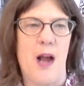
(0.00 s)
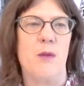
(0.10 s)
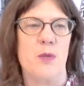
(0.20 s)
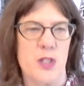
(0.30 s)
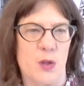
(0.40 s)

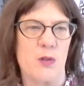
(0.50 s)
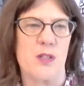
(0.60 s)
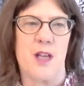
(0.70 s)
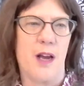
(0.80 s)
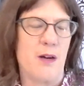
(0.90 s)
by
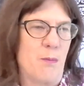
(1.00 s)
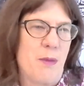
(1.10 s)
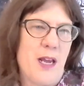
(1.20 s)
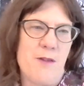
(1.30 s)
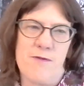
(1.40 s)
results. I
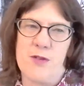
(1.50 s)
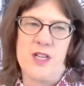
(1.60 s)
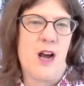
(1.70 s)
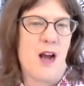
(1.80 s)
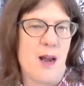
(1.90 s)
don't pay for
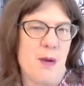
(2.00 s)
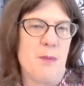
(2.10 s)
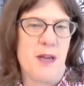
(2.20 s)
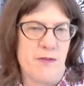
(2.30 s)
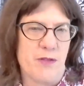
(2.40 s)
time,
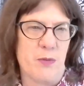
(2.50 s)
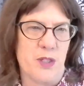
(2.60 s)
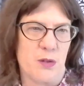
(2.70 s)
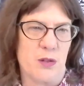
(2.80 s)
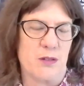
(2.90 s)
I pay for
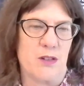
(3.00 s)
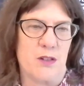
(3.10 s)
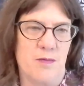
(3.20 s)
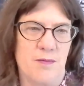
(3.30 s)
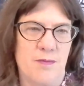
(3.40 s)

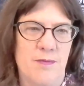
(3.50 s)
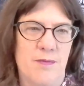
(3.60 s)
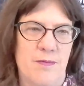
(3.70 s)
results.